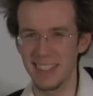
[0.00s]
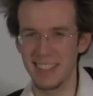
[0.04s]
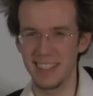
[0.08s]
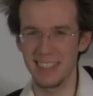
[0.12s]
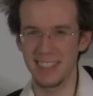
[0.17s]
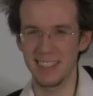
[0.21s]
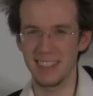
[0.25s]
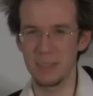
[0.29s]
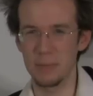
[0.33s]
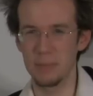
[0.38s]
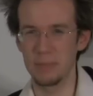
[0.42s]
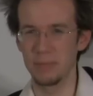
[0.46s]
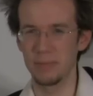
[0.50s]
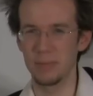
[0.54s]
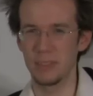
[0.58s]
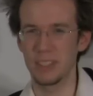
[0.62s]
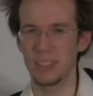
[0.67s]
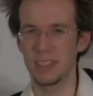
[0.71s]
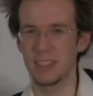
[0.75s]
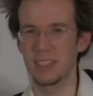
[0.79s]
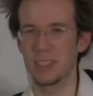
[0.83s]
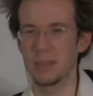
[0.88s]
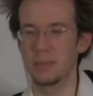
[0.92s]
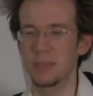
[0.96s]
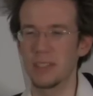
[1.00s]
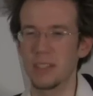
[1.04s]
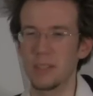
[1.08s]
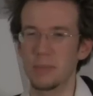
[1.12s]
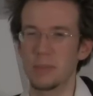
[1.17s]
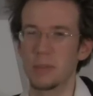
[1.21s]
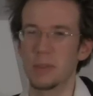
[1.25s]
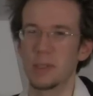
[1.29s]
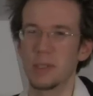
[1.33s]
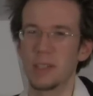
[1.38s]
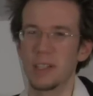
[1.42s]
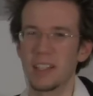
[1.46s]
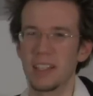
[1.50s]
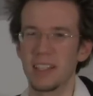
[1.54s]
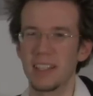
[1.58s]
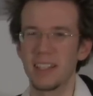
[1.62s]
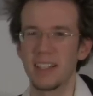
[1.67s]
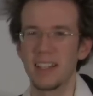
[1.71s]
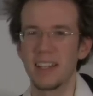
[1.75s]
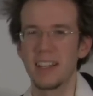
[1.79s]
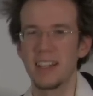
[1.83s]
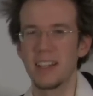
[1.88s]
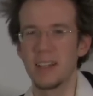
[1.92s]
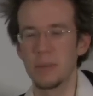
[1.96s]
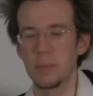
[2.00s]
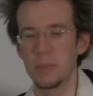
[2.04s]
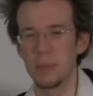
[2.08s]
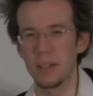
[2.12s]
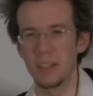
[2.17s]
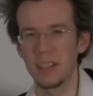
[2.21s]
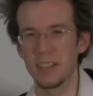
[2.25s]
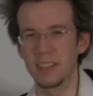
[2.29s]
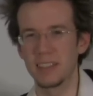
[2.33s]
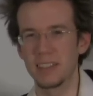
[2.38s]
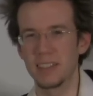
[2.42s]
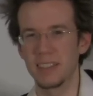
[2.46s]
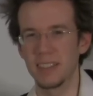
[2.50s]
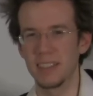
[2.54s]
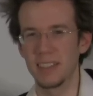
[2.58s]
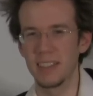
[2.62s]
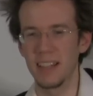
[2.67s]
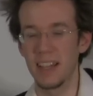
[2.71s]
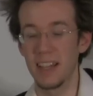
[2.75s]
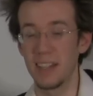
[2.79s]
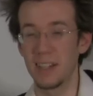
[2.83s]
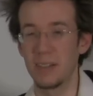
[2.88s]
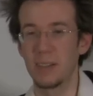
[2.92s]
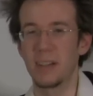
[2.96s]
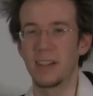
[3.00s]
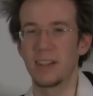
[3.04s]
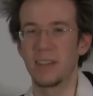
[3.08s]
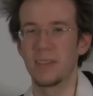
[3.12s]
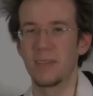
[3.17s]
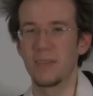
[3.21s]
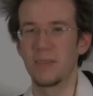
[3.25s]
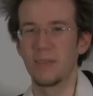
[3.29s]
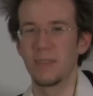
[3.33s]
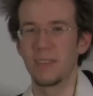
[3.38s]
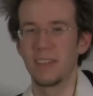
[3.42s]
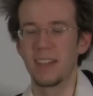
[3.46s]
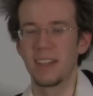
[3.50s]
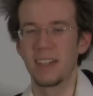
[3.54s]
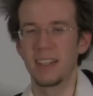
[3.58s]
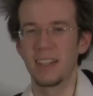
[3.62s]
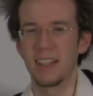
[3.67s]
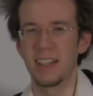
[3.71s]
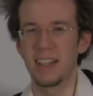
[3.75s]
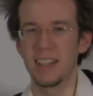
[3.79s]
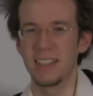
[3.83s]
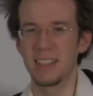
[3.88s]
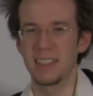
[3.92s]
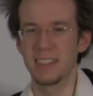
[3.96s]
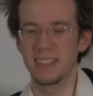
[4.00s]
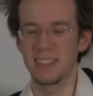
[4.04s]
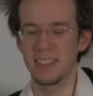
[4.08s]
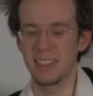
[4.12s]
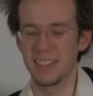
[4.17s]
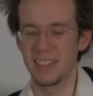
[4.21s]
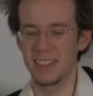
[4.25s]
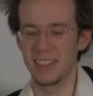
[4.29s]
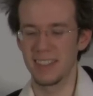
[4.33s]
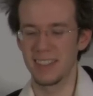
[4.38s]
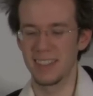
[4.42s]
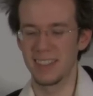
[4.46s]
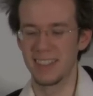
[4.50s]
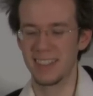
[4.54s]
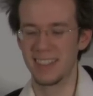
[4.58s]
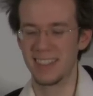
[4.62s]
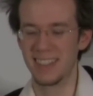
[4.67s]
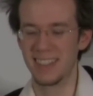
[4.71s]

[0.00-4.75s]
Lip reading: at something more. But anyway, because I